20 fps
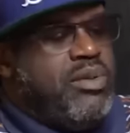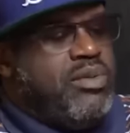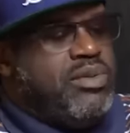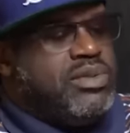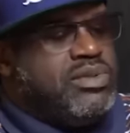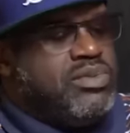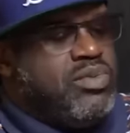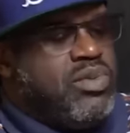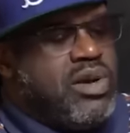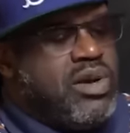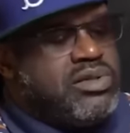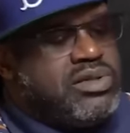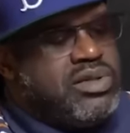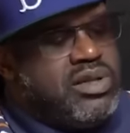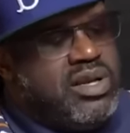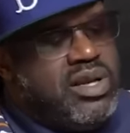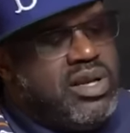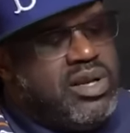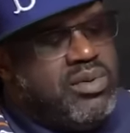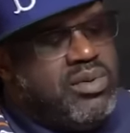it was worse
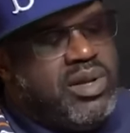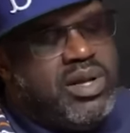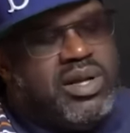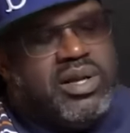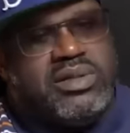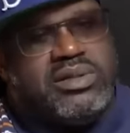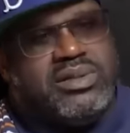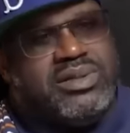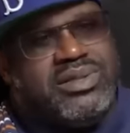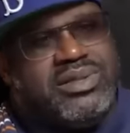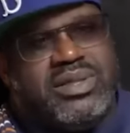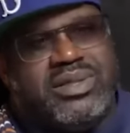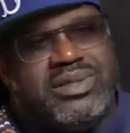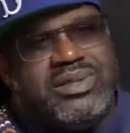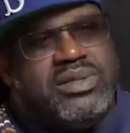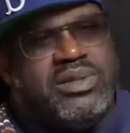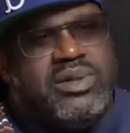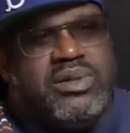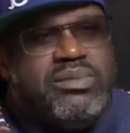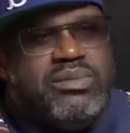than it was. It's
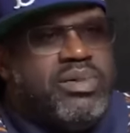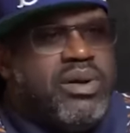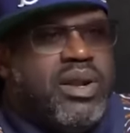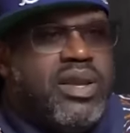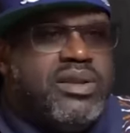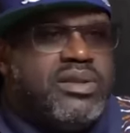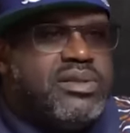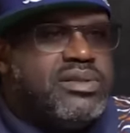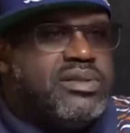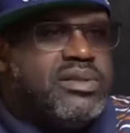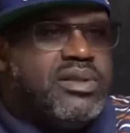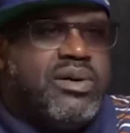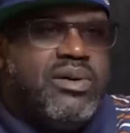just two brothers